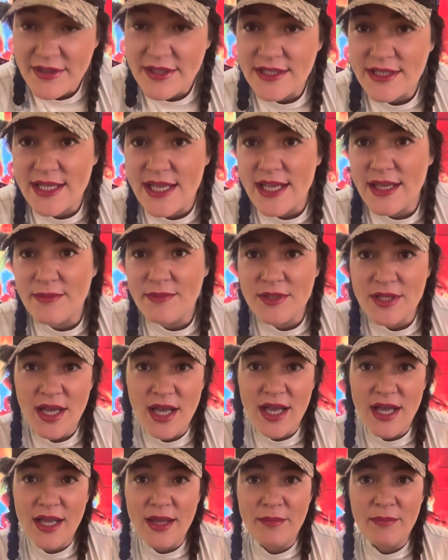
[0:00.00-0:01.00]
the same
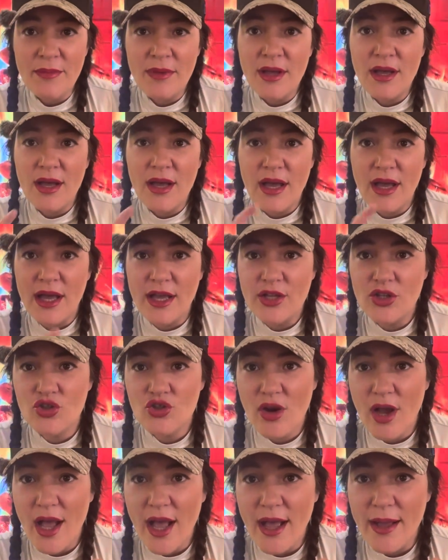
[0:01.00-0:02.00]
time,
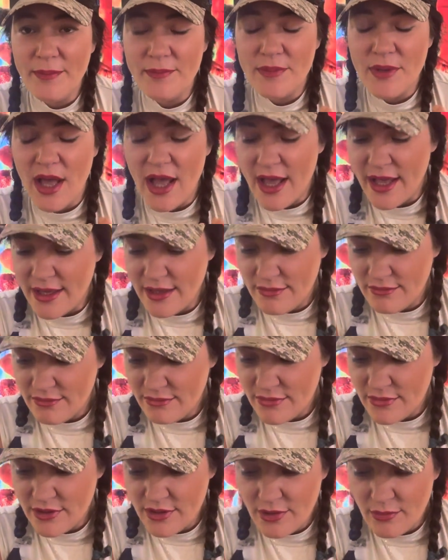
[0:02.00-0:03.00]

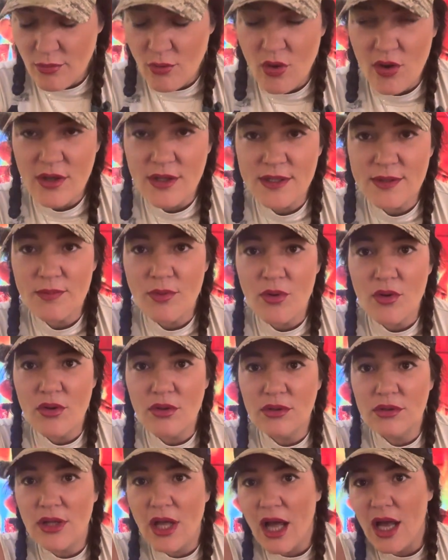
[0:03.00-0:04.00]
the moss pool
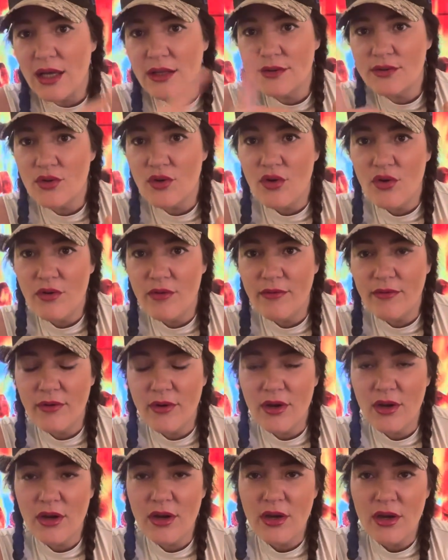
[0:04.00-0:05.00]
knocked
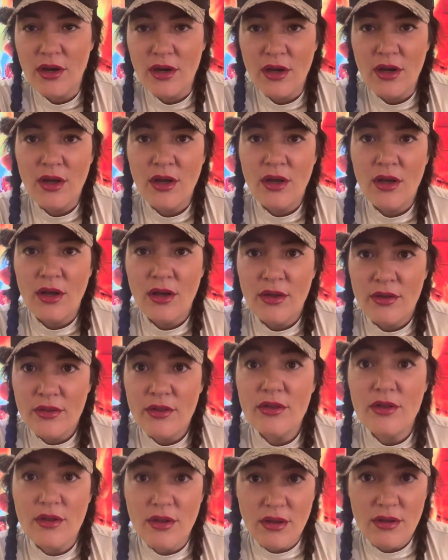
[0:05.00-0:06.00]
over
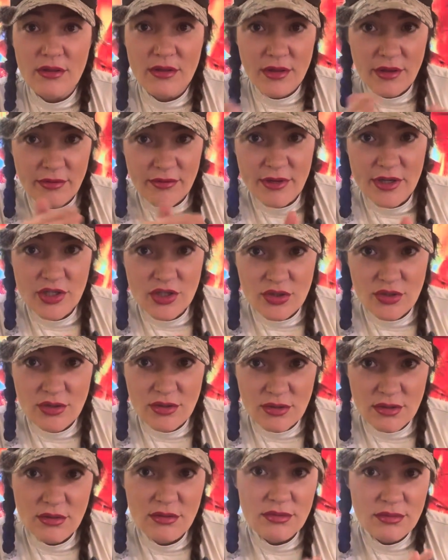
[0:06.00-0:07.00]
the
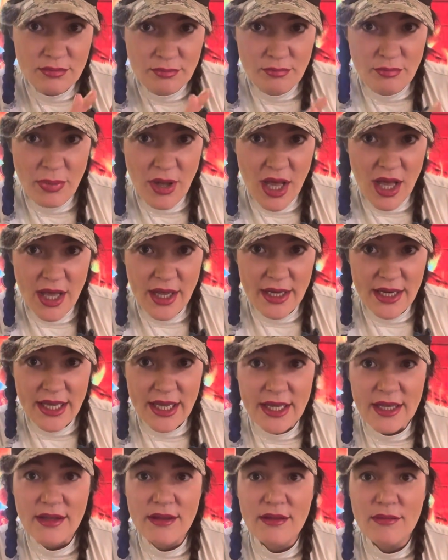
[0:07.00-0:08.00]
original
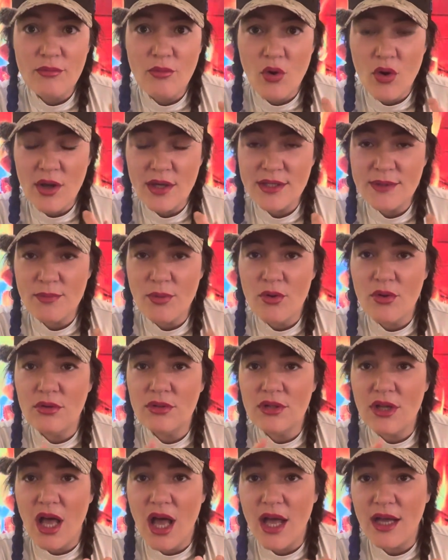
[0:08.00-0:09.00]
potting. Moss pool
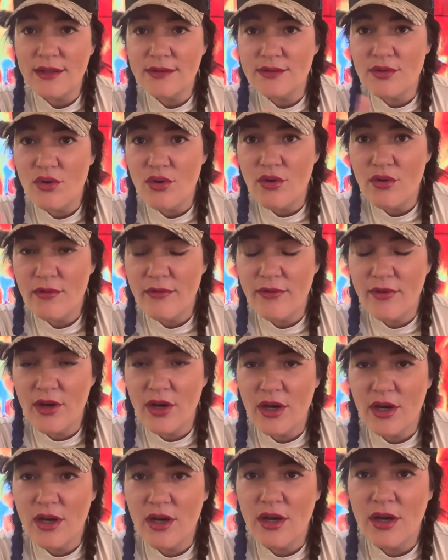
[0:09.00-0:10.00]
knocked
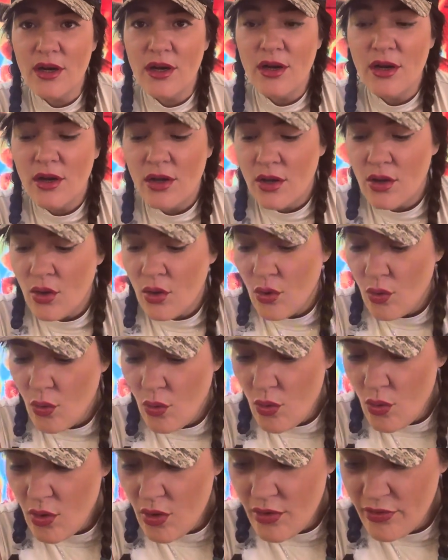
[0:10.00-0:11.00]
over
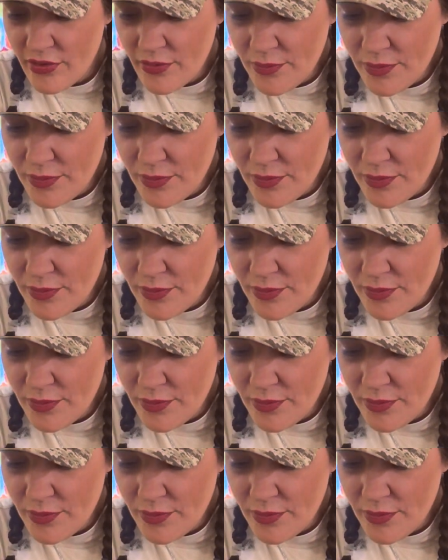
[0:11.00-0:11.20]
all the